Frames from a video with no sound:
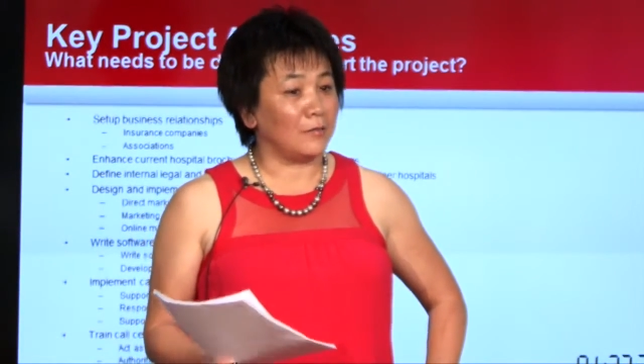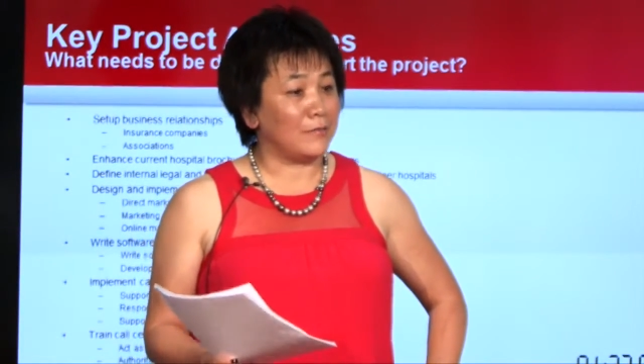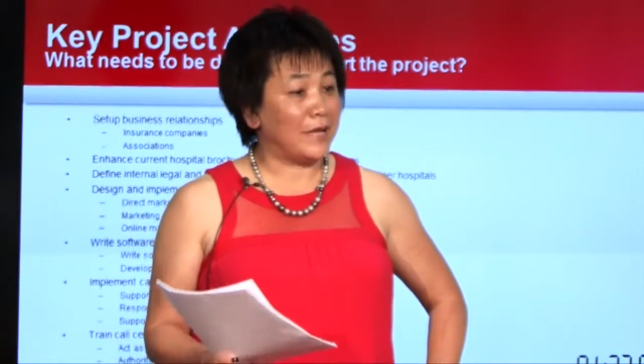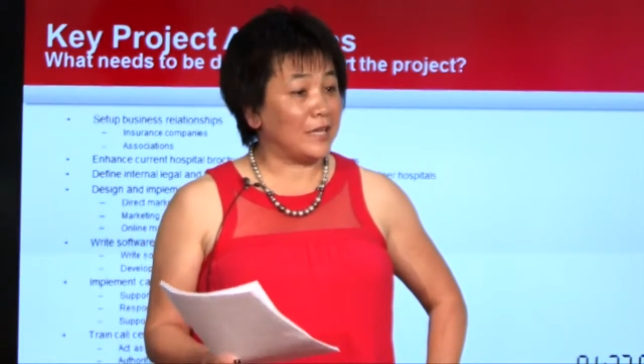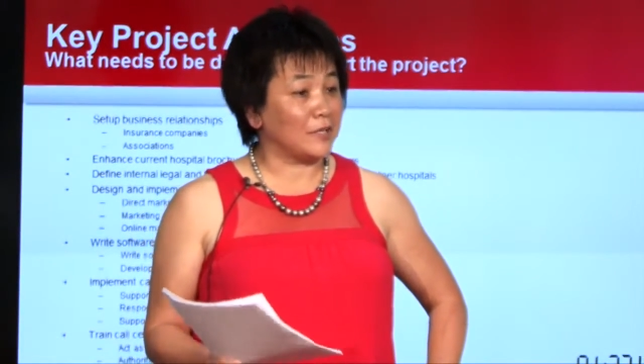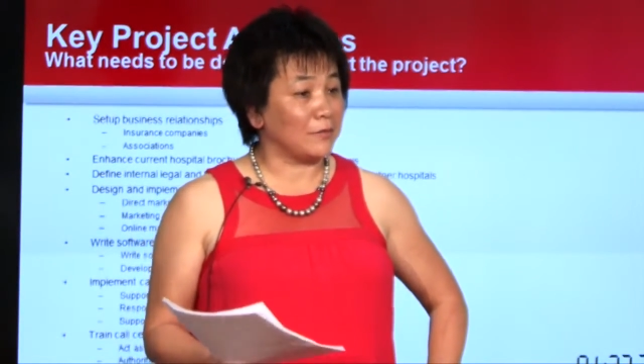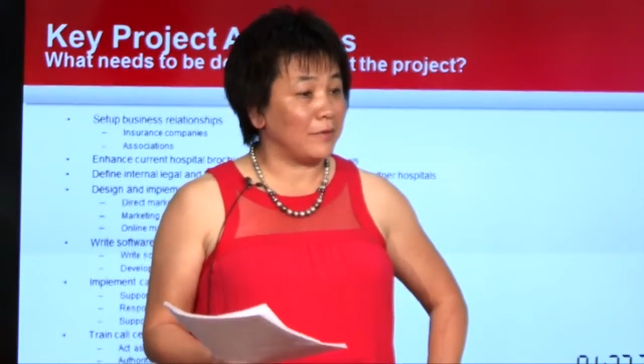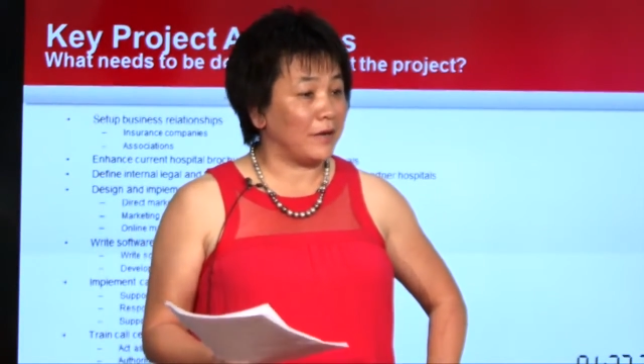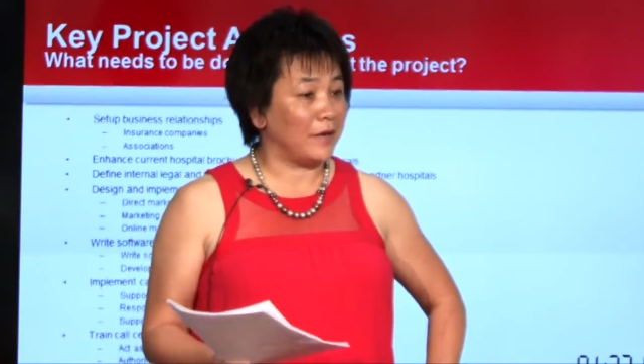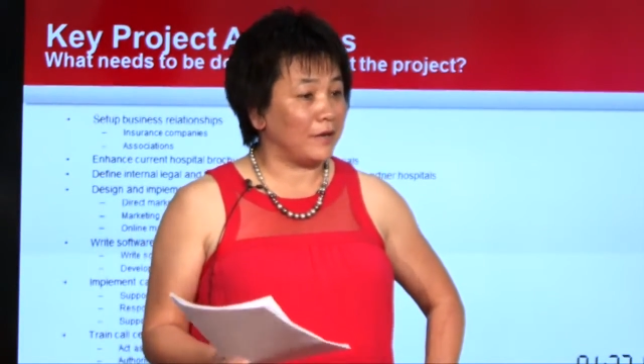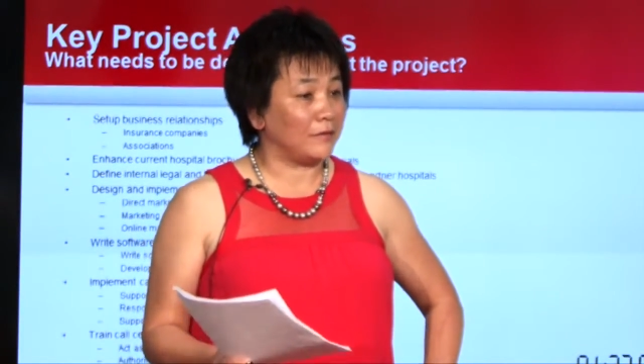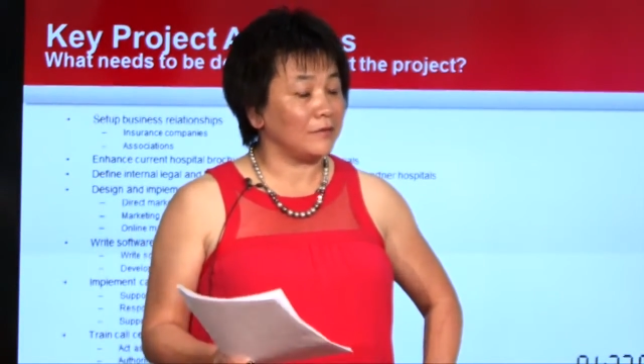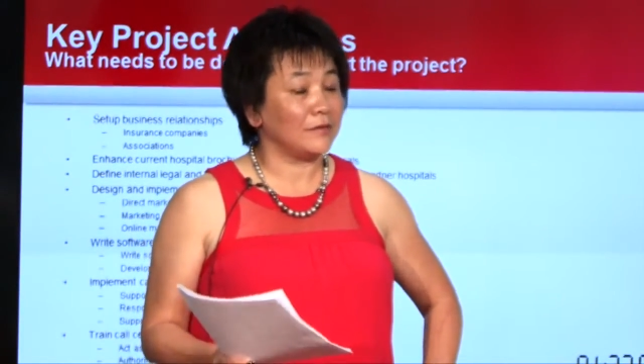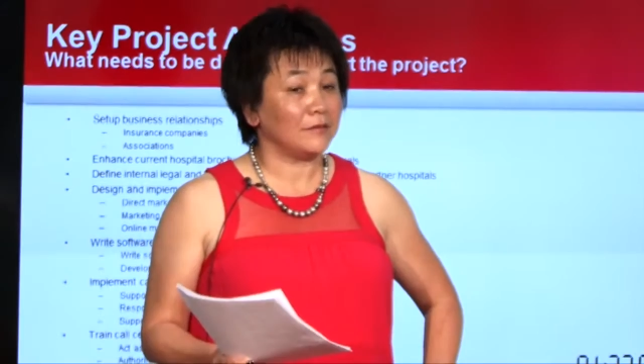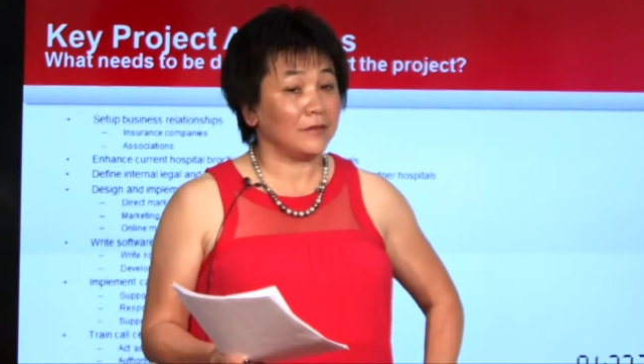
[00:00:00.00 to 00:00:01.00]
make
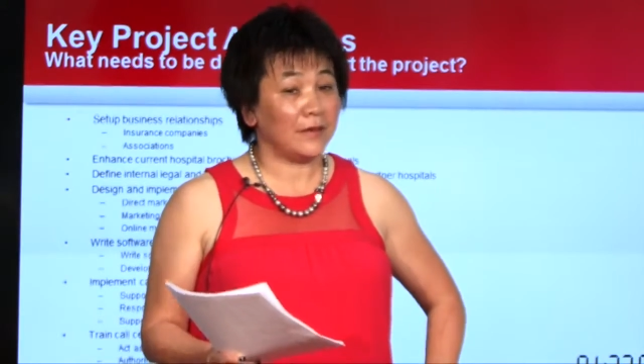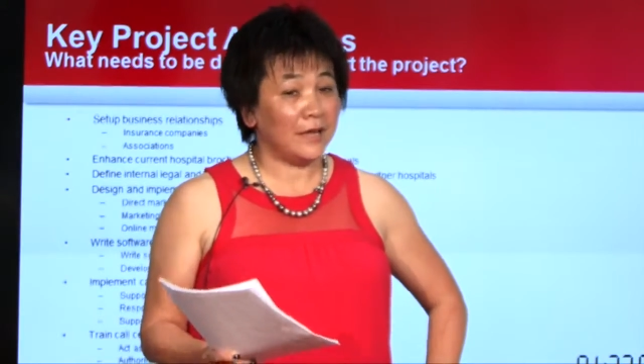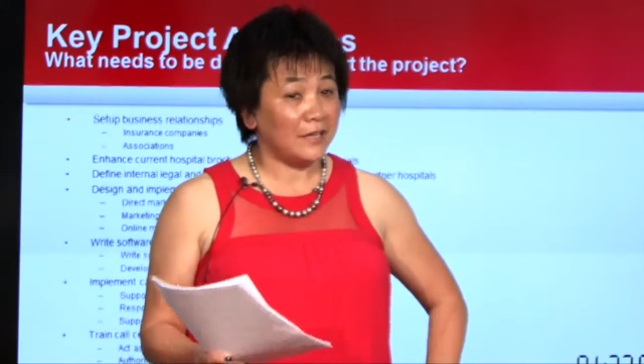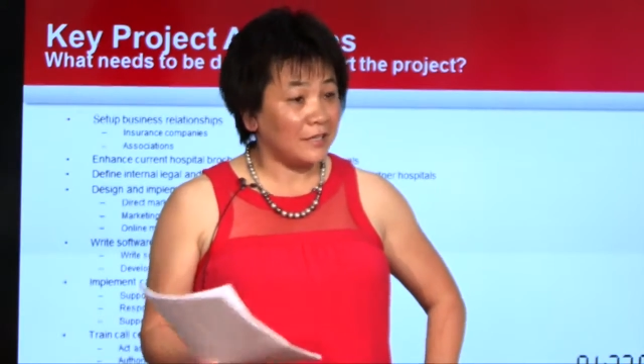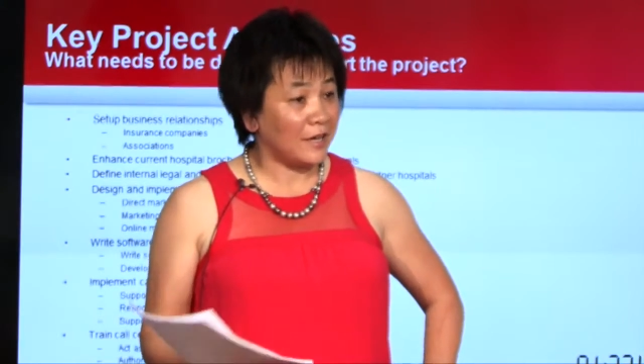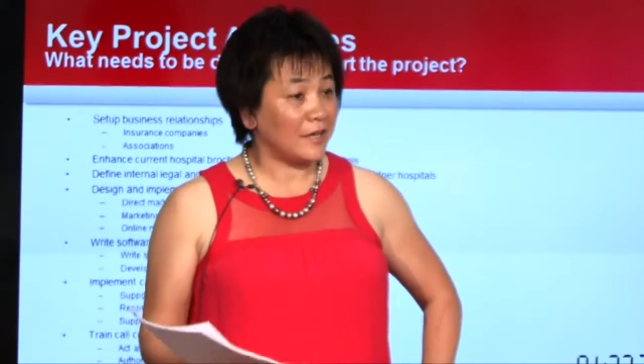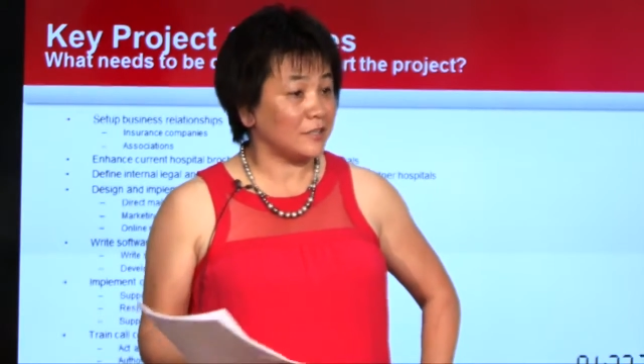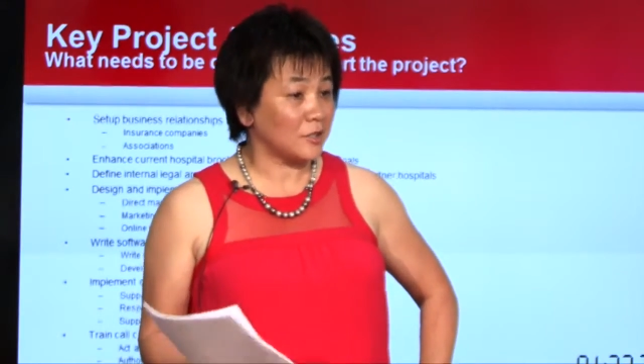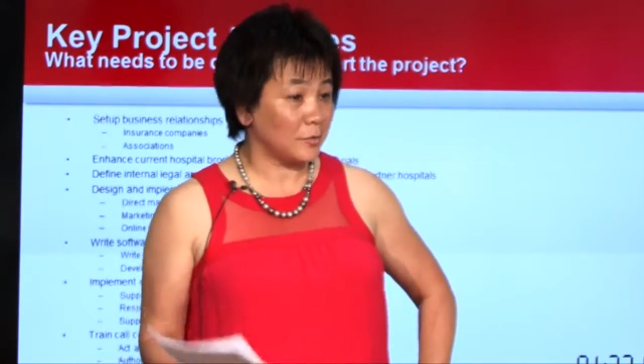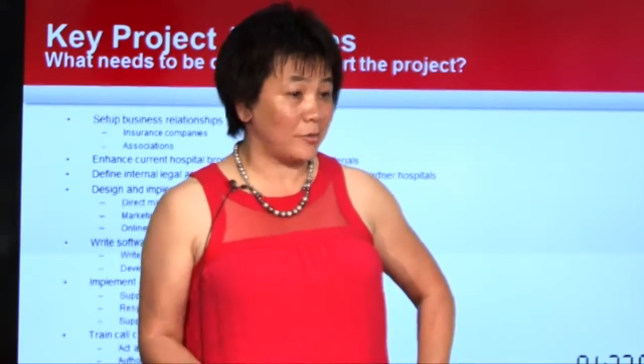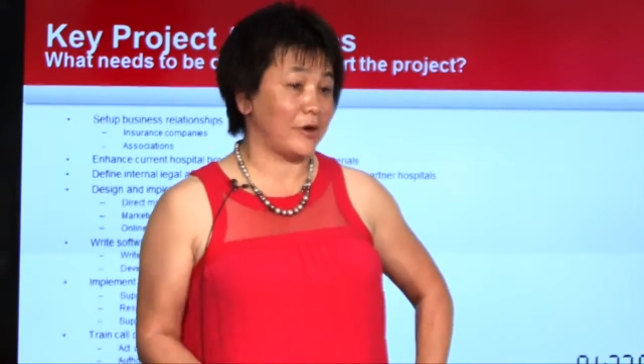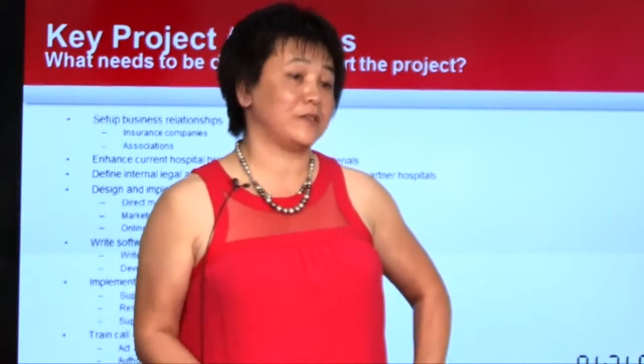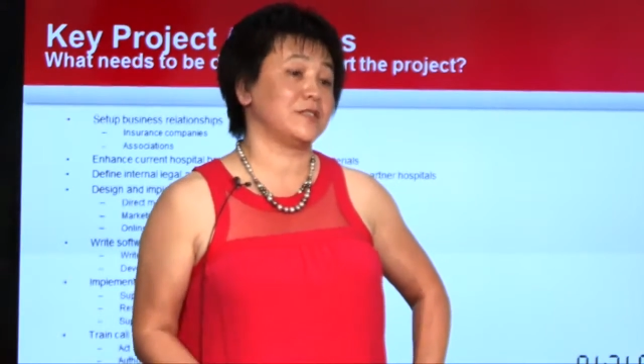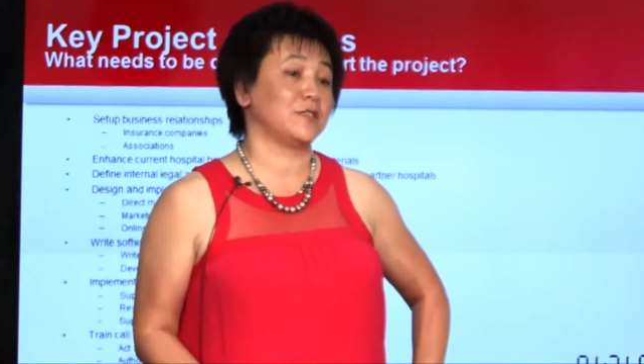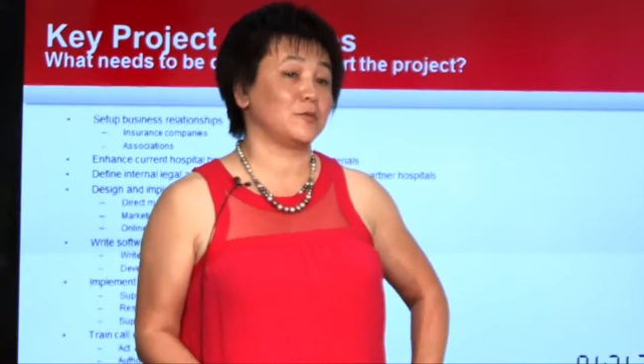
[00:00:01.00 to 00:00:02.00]
any
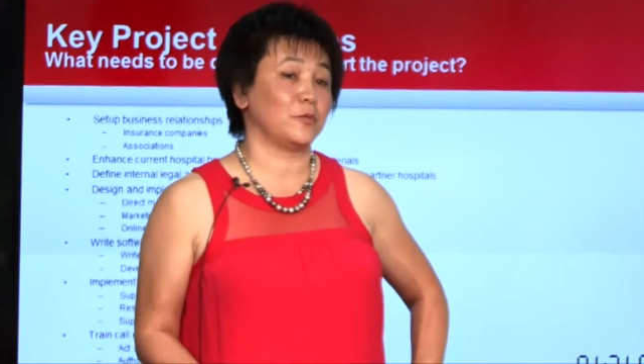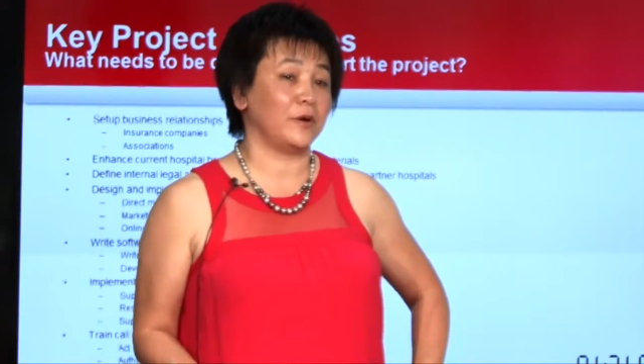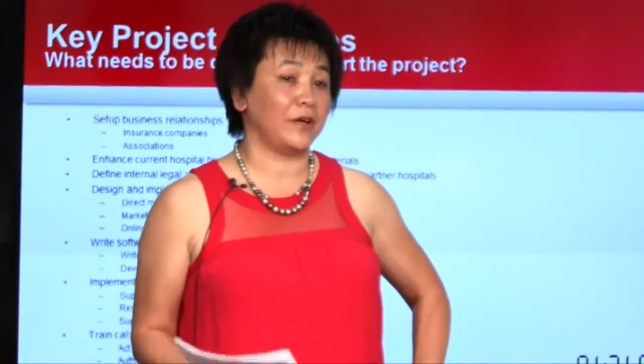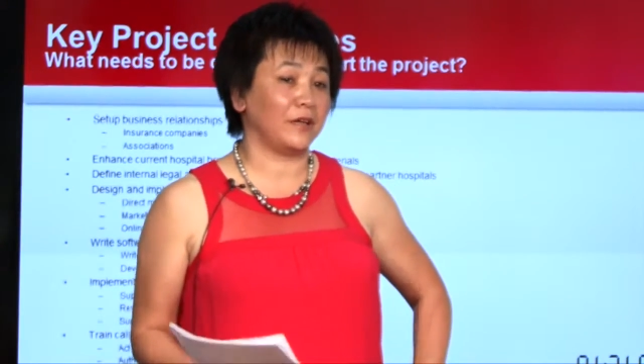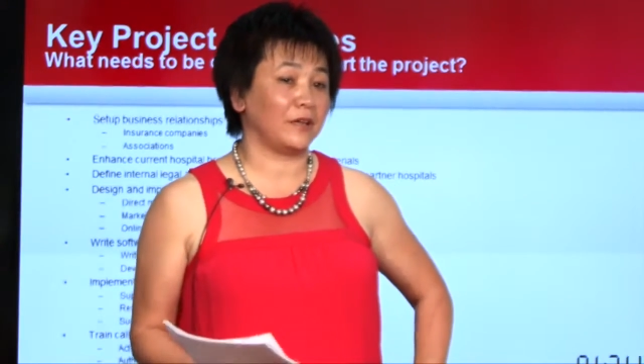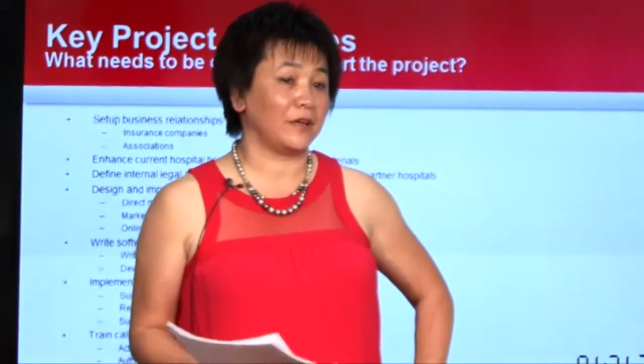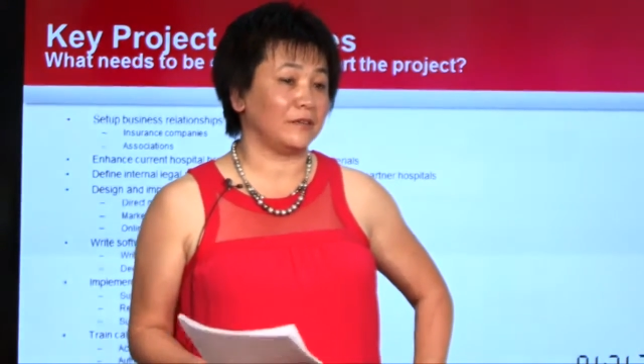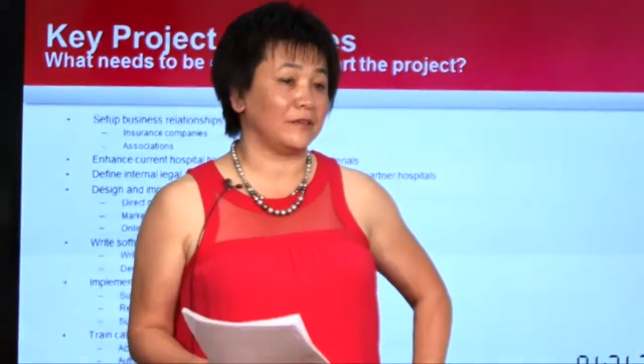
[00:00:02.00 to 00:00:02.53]
enterprises win.